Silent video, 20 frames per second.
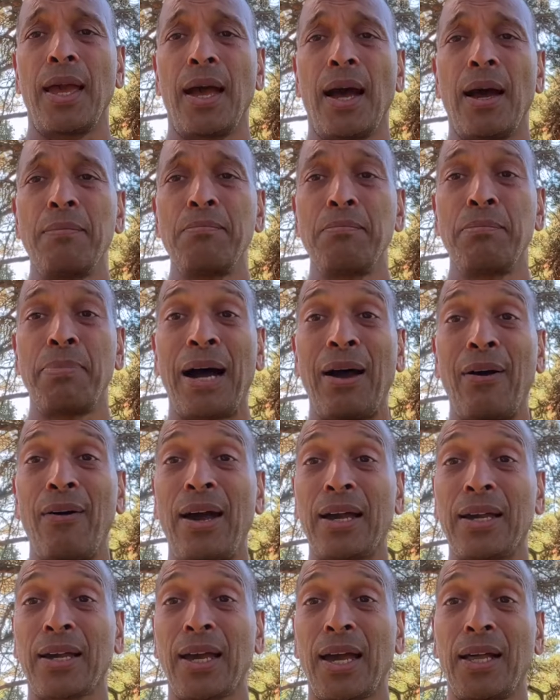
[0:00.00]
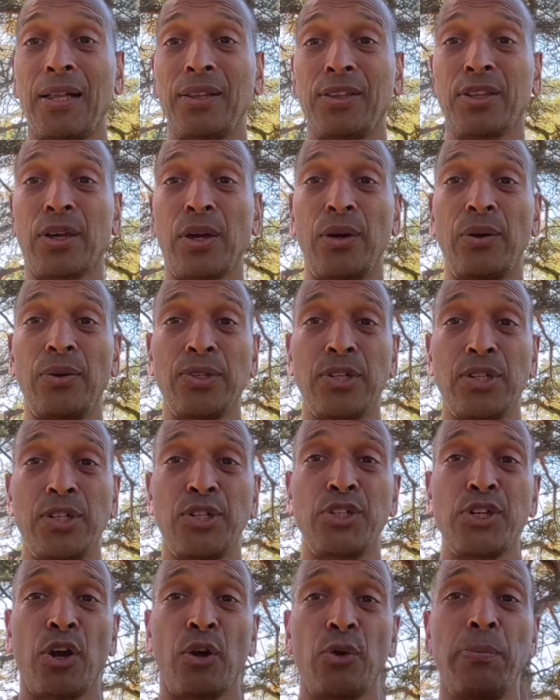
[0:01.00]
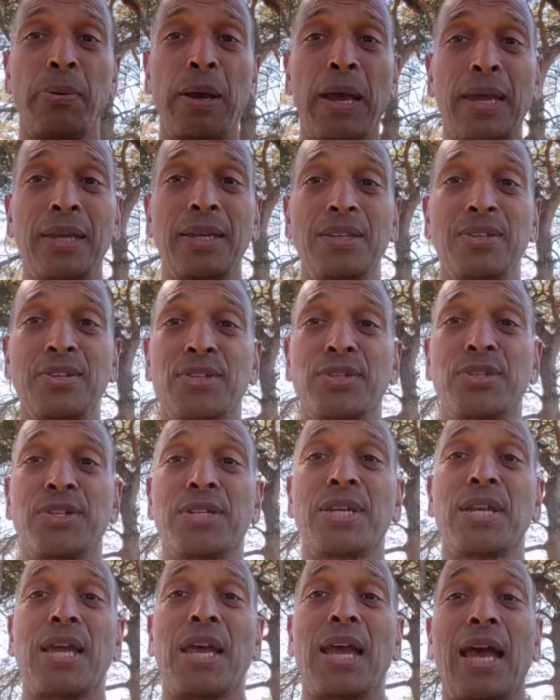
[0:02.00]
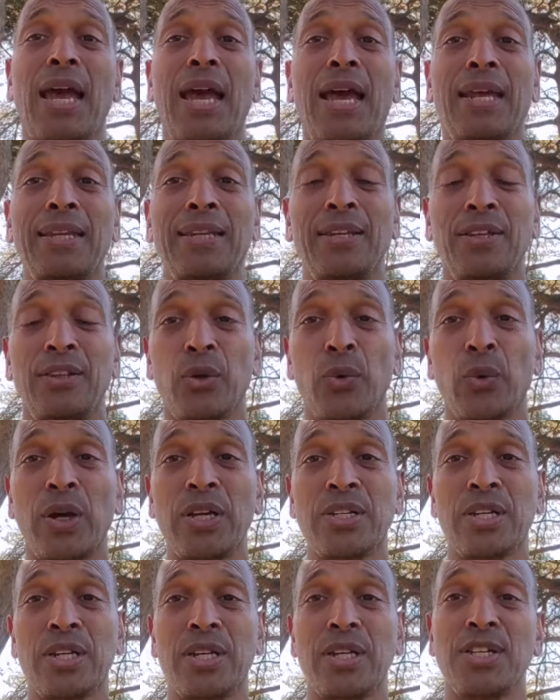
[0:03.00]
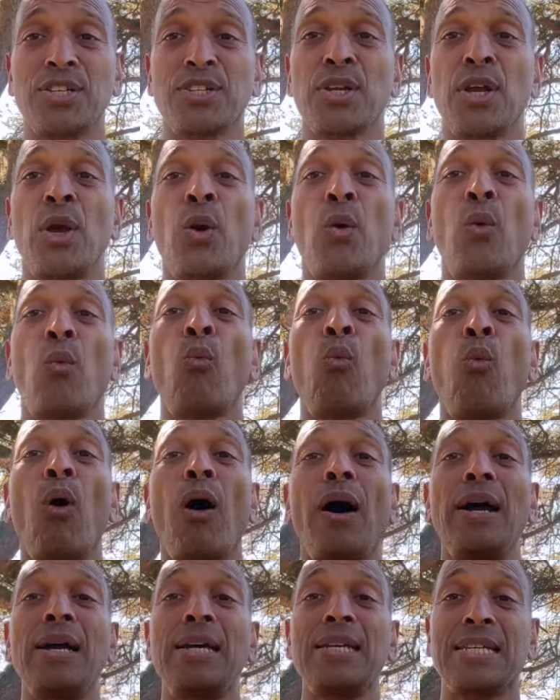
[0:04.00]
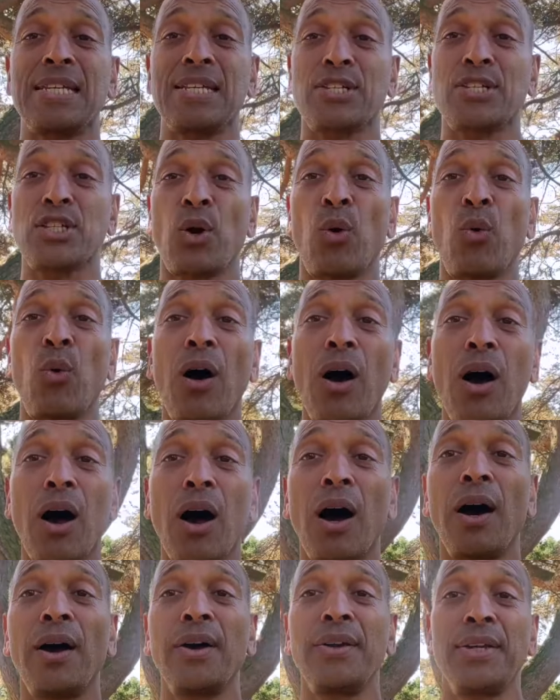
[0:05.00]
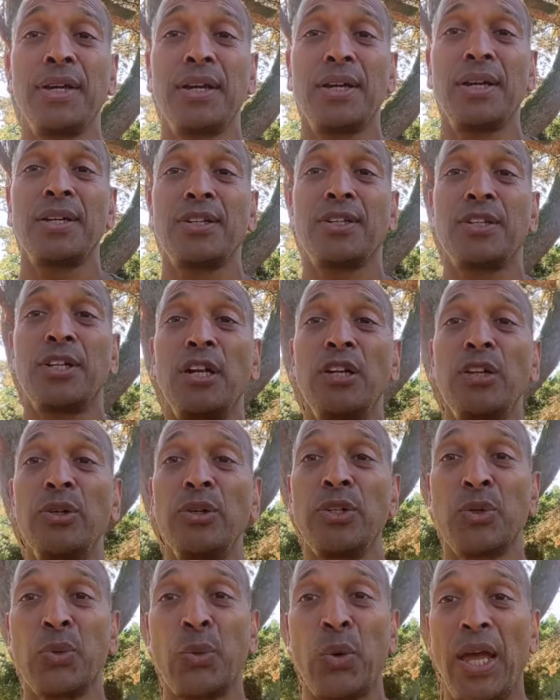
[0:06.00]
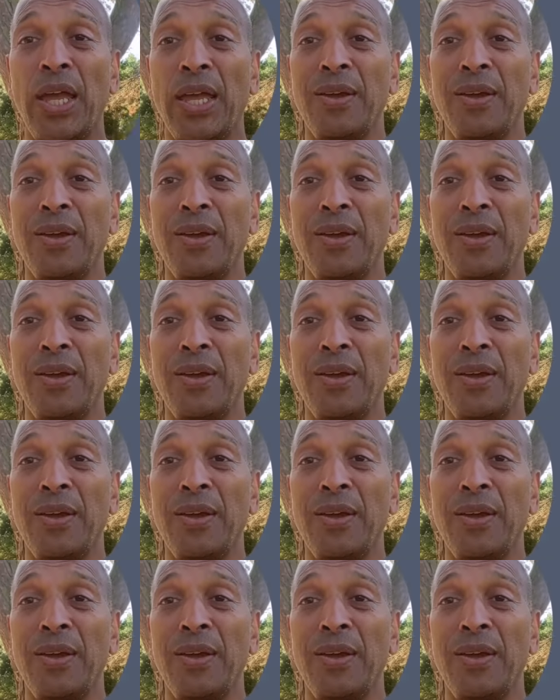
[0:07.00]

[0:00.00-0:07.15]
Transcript: I'm biohacker health coach Joe Bains, and the question is, why is it so hard to lose weight?